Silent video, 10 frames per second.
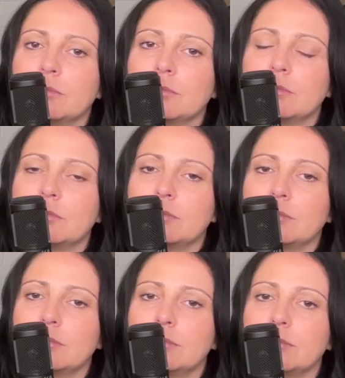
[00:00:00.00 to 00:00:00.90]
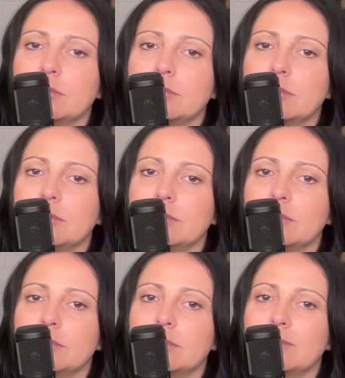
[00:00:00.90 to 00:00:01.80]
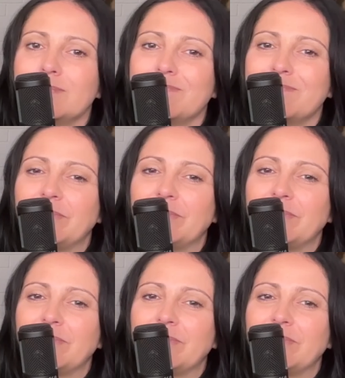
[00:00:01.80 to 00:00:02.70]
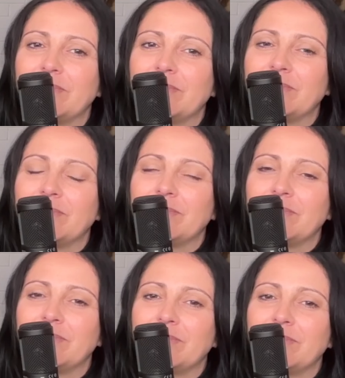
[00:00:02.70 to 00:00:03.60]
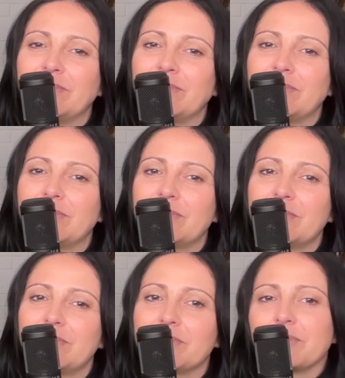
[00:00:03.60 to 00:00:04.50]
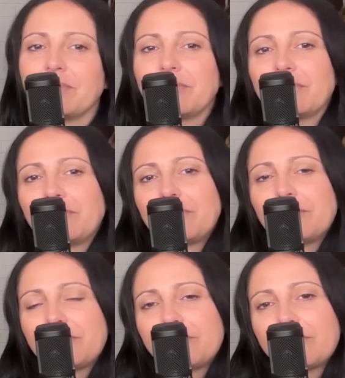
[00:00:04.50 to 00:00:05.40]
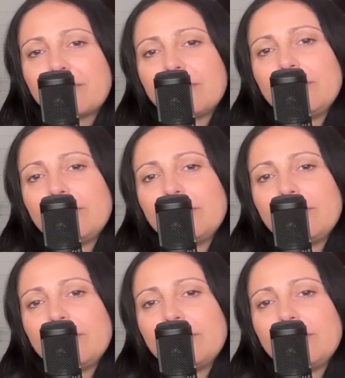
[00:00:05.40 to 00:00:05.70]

The person shown says nothing.